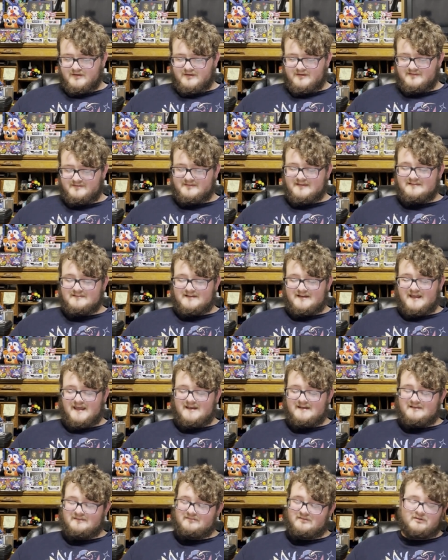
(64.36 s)
Season
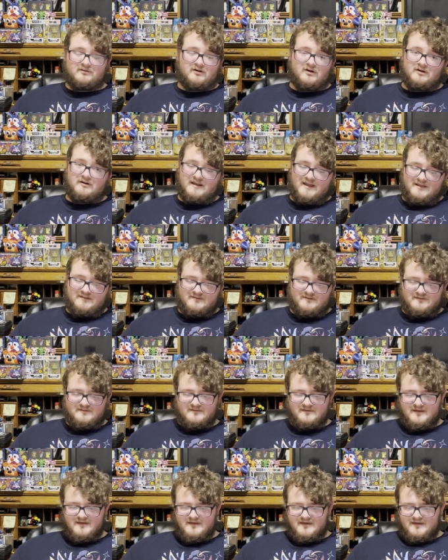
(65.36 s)
8 is the Dark Ages.
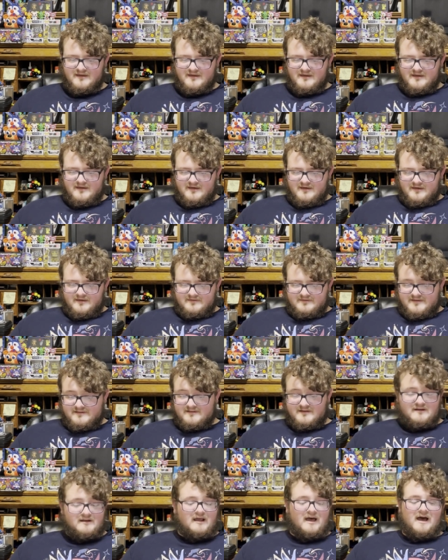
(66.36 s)

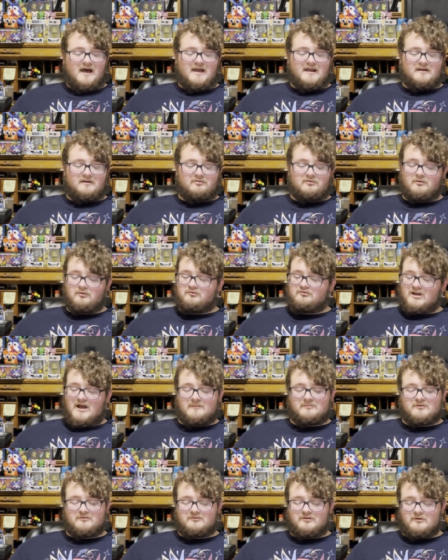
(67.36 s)
Season 9 through
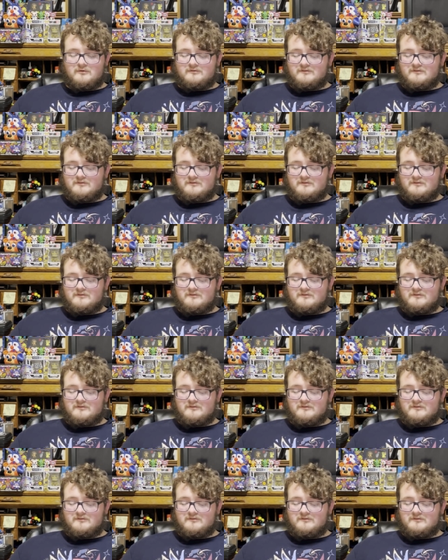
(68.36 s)
Chapter 2,